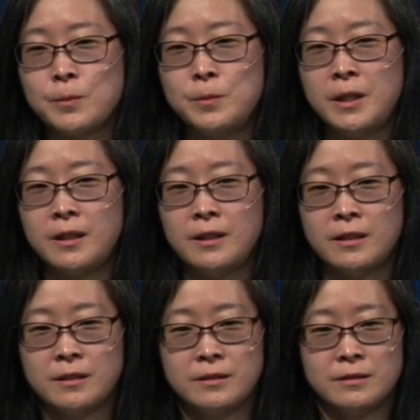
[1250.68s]

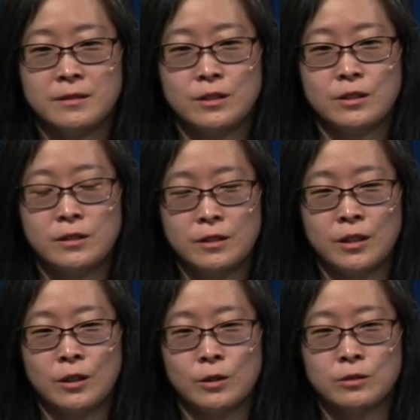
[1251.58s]
being, you
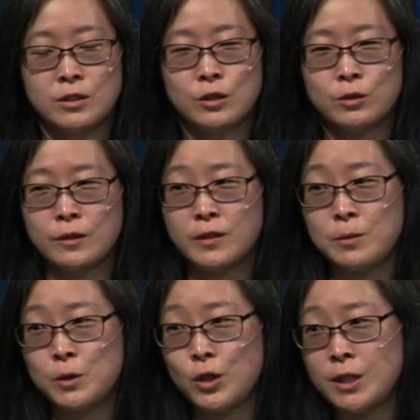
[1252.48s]
know, children of
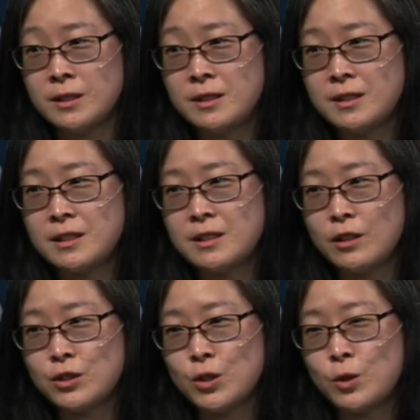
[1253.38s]
immigrants, it's
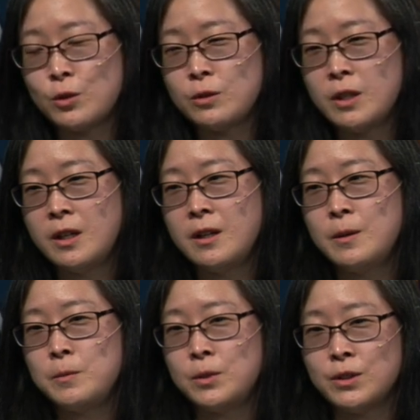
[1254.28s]
also
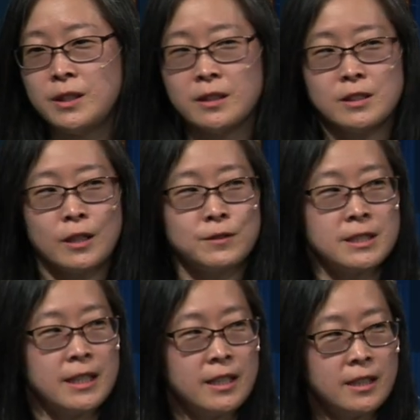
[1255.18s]
building a tough
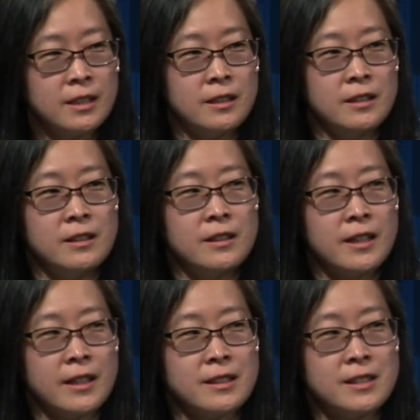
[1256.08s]
skin,
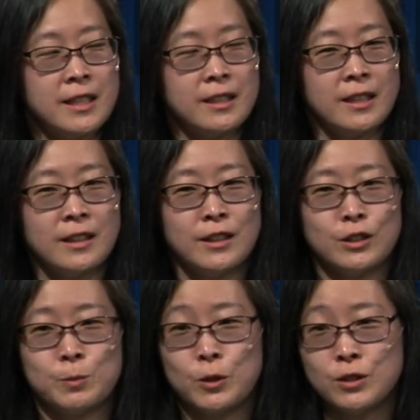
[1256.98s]
not taking
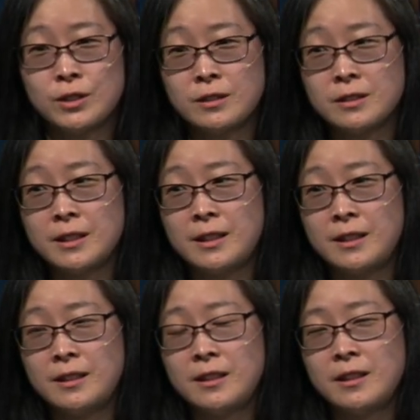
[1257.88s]
things
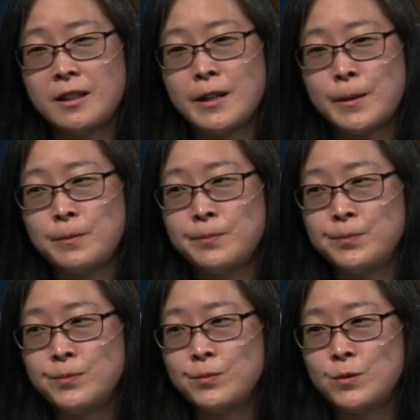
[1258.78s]
personally,
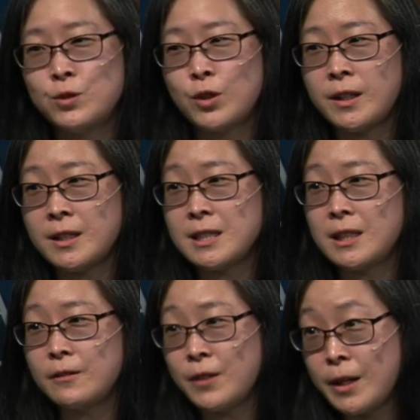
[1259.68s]
trying not to
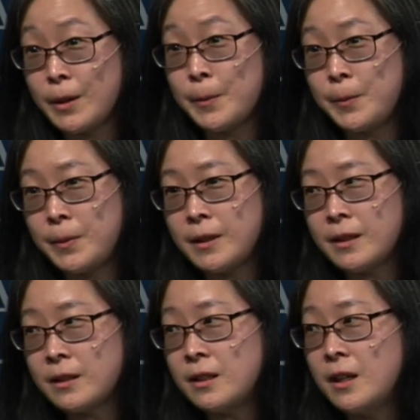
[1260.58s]
give up, and